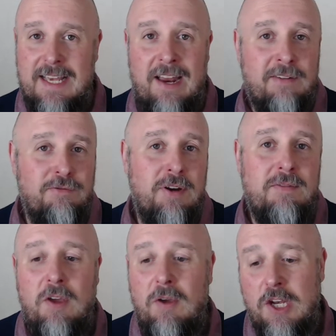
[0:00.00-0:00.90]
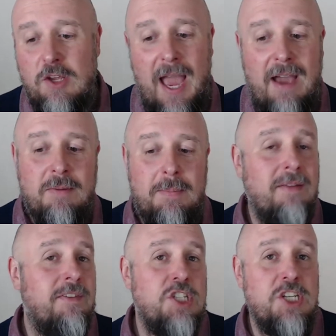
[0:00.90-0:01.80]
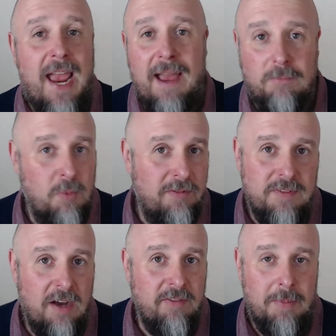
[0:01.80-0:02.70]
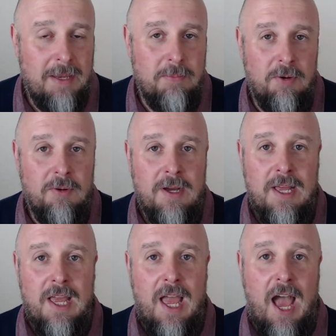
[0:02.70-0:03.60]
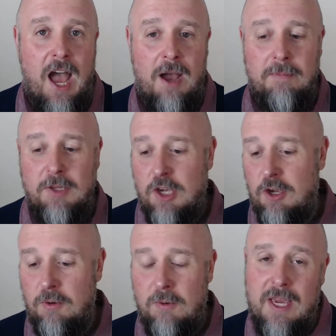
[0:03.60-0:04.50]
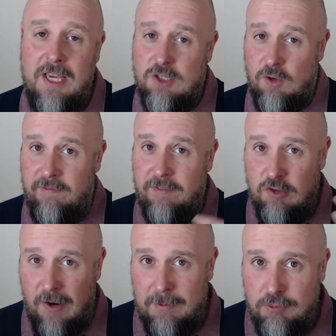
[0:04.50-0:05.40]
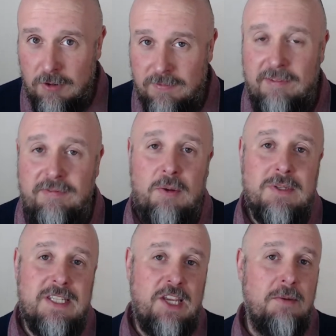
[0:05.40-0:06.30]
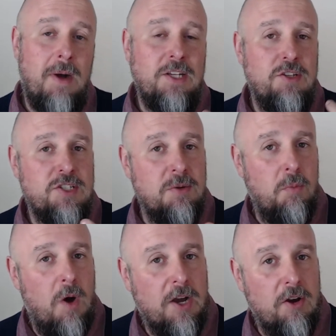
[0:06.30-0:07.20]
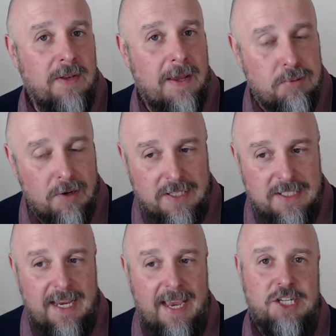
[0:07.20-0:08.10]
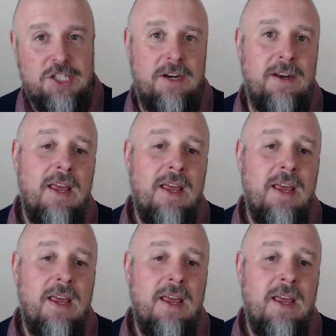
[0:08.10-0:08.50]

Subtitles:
down in front of you and you have a bit of a chat with other people. You sort of try and improve their fluency. You might do some work on their pronunciation.